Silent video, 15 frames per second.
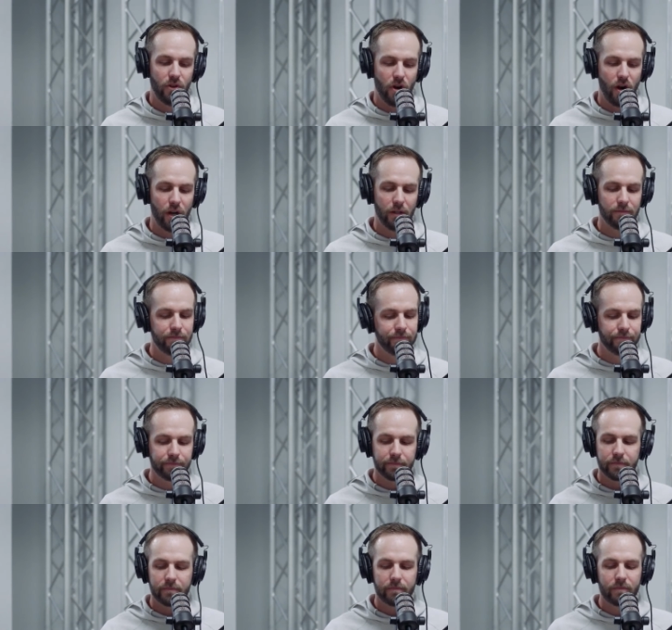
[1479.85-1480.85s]
our
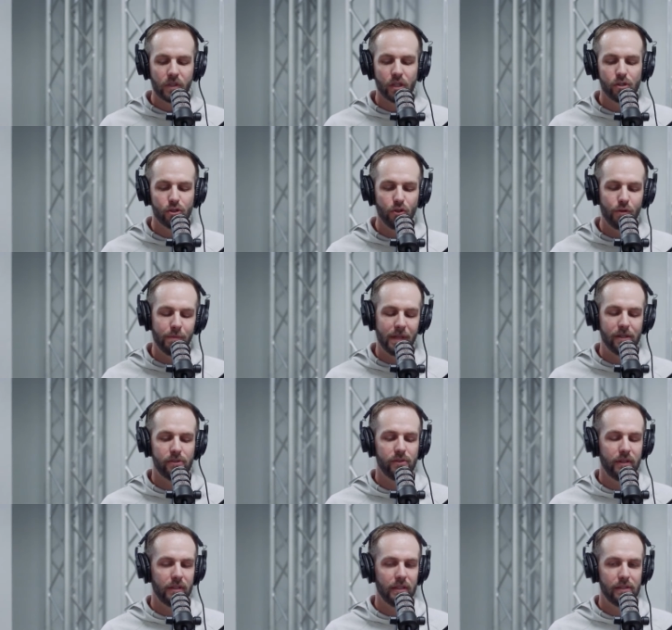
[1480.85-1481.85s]
student
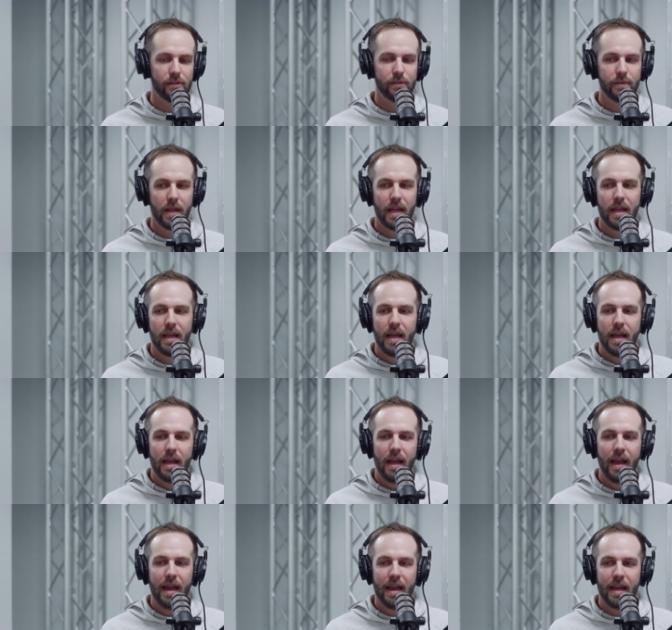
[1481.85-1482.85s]
ministry leaders,
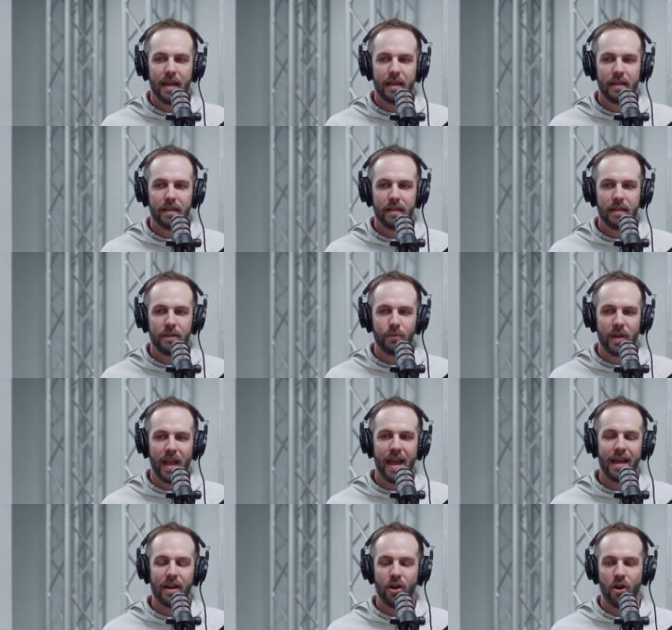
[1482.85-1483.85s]
and we
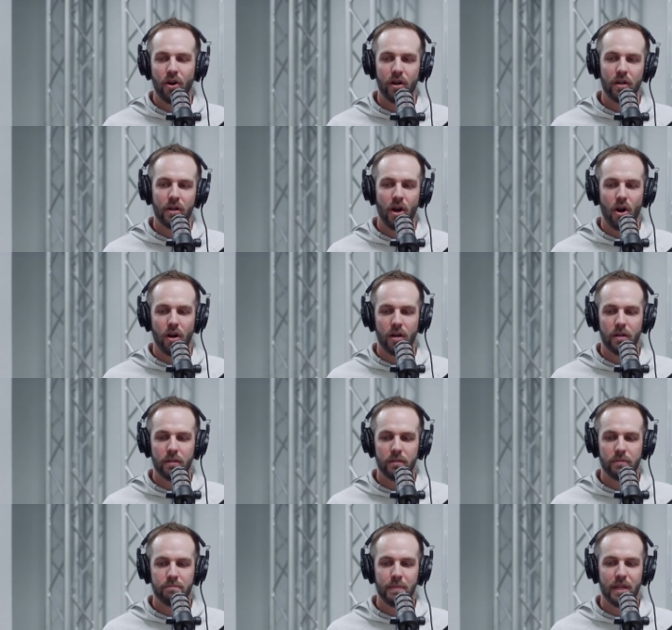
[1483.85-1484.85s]
had our our
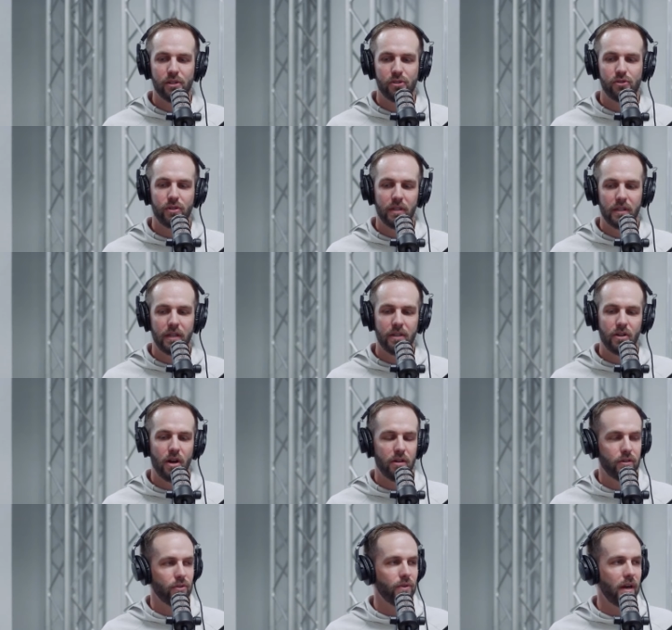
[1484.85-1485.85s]
ministry leader, our
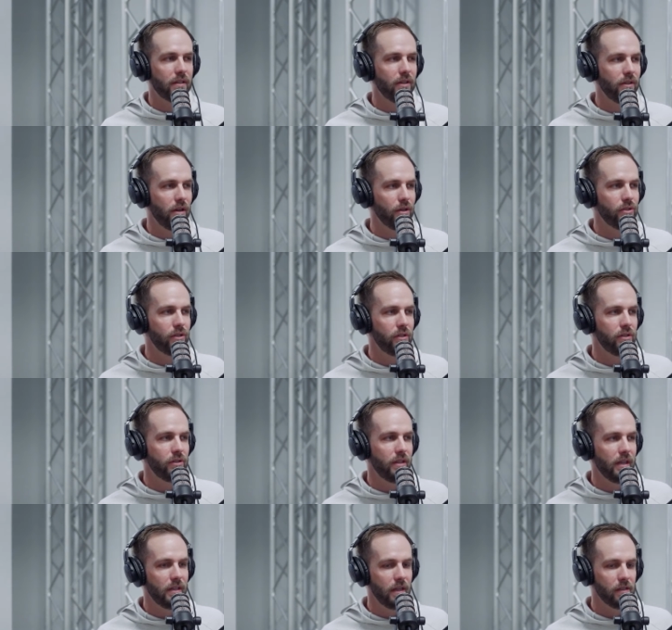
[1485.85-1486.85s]
director at our church
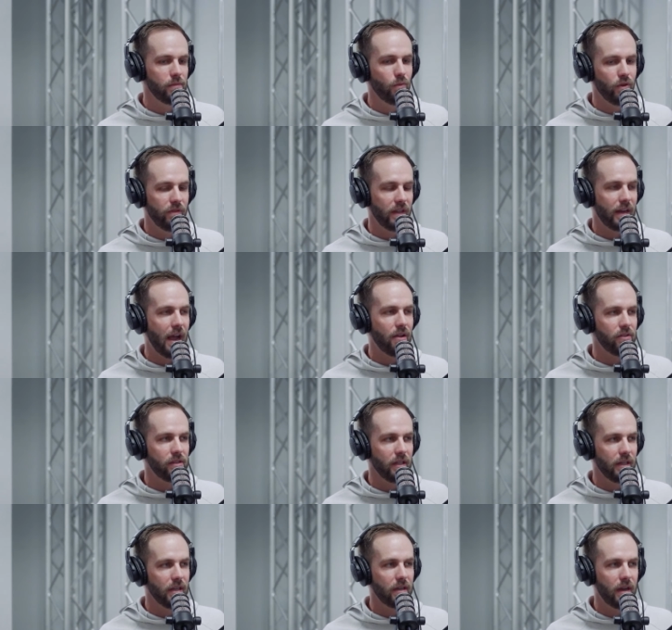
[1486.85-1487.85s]
that does more of the
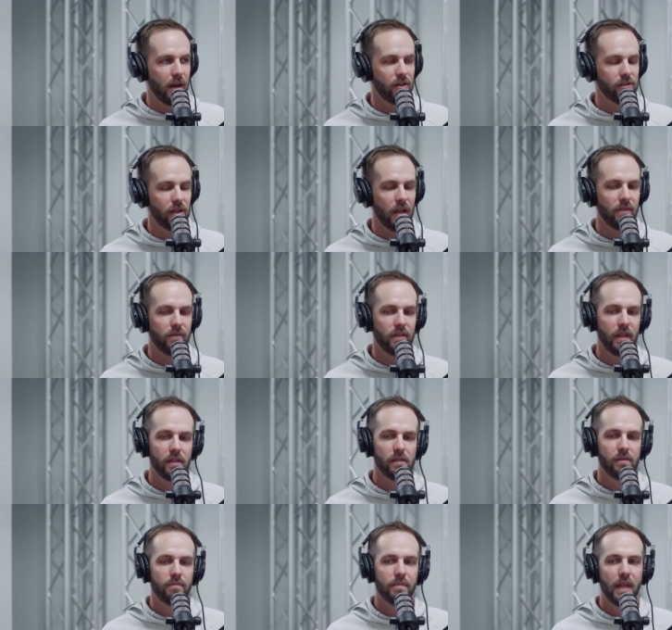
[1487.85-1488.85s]
counseling and care side of
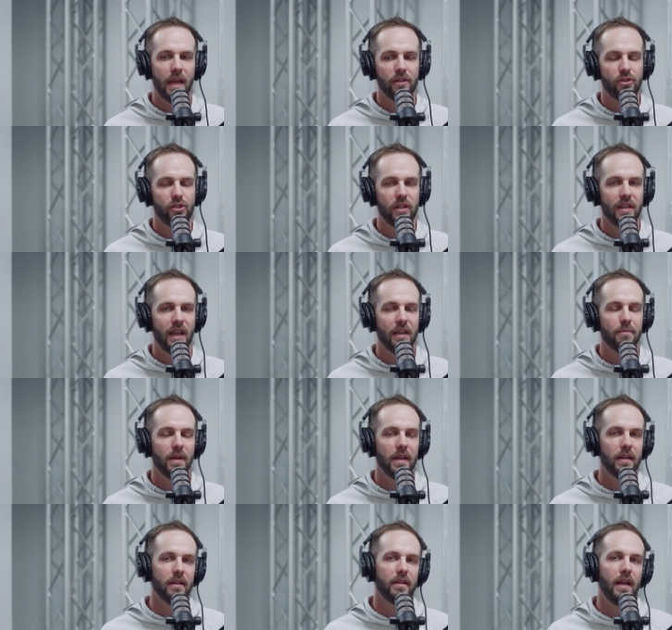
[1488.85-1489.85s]
things. And she came
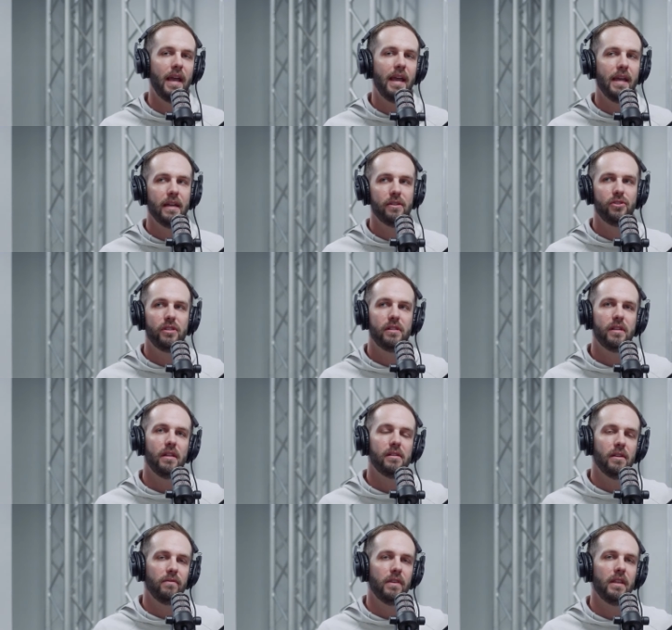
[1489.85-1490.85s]
in and she said
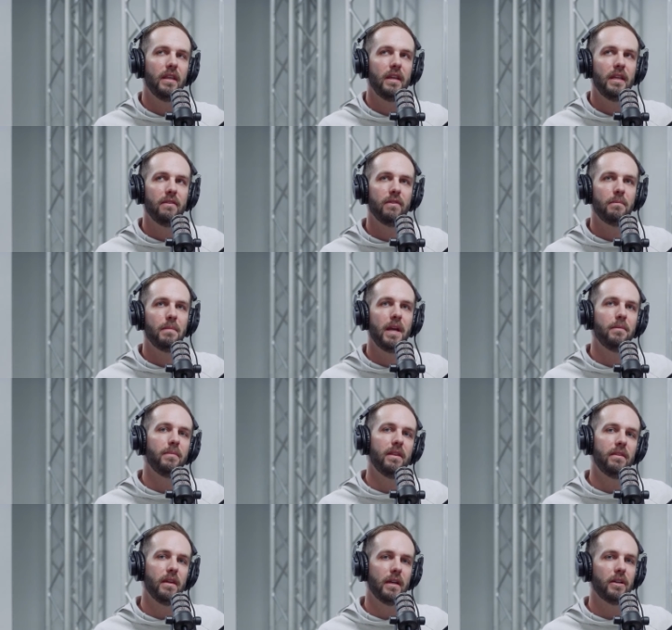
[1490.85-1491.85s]
something that even made me
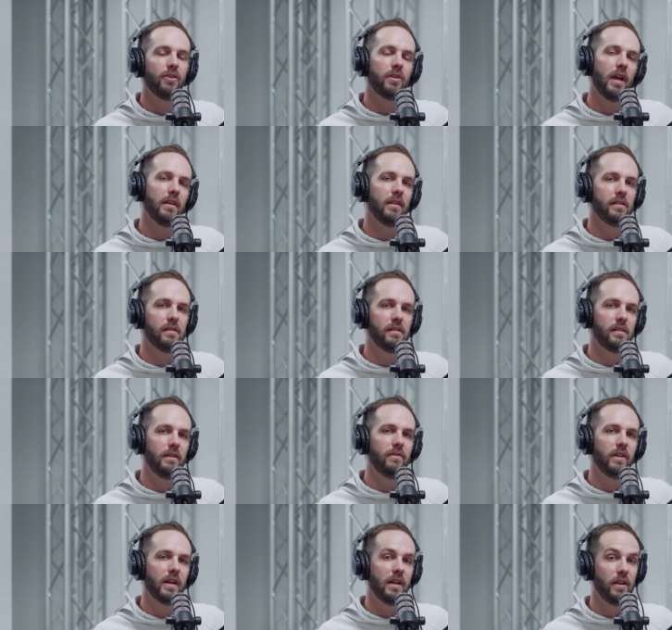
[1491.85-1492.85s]
think, okay, this is
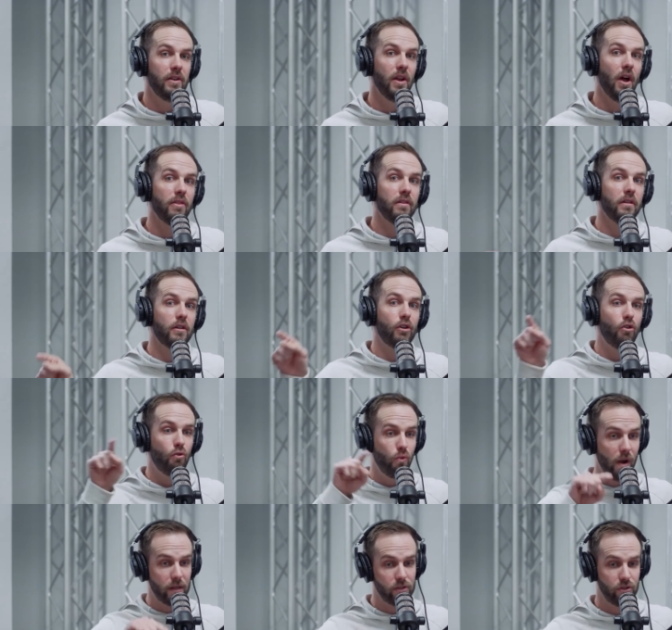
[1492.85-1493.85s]
even another
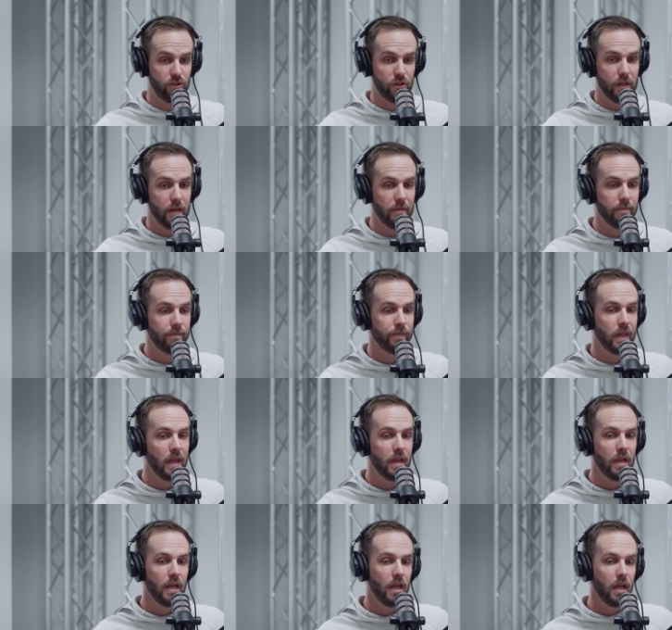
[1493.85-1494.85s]
question mm.